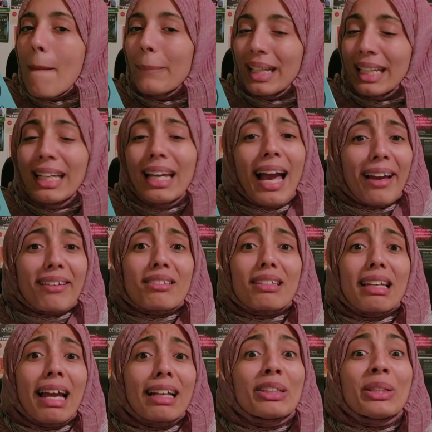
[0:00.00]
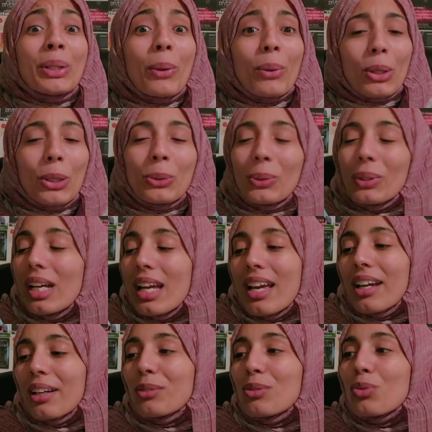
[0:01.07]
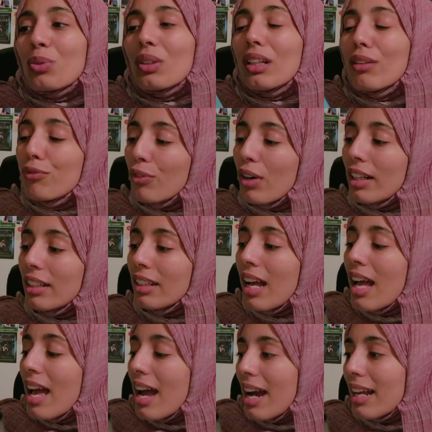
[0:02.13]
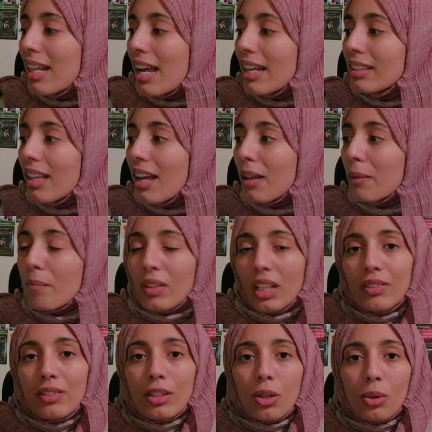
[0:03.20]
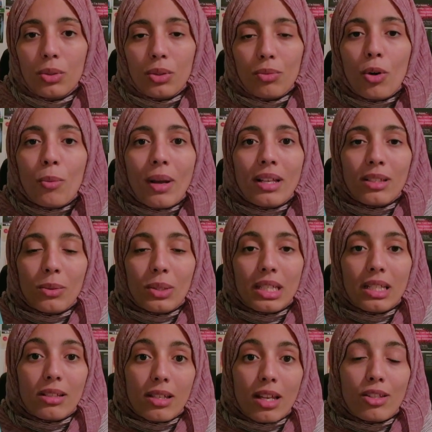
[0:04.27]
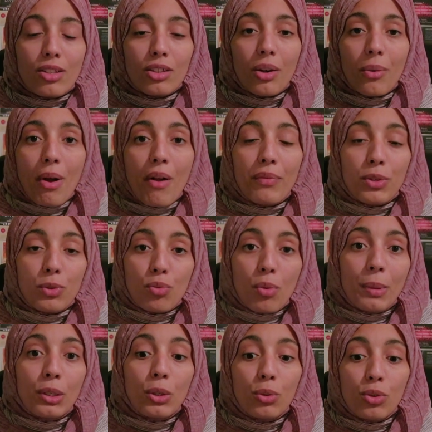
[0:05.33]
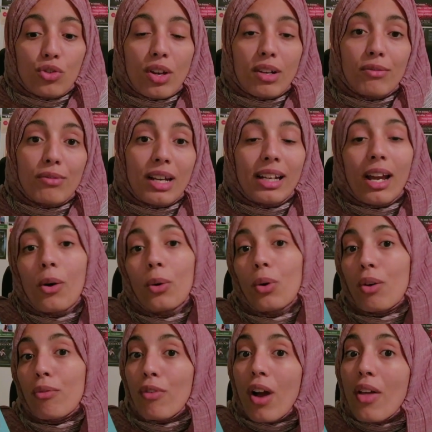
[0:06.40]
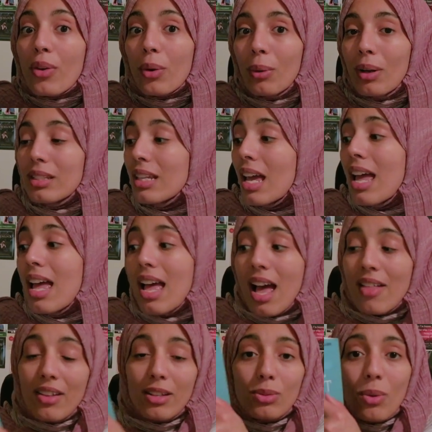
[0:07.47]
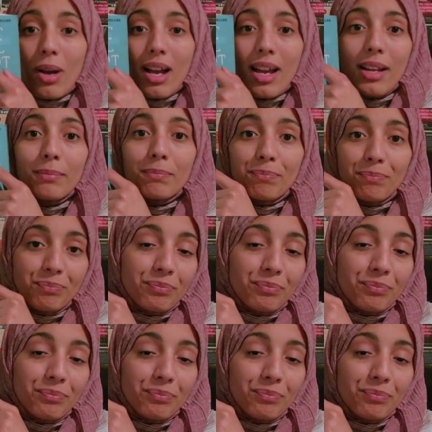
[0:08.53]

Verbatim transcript: but he actually had no clue. And it was really fun. I liked that even though it was a romance, it was still centered around this woman who was trying to find out who her father was, and that's why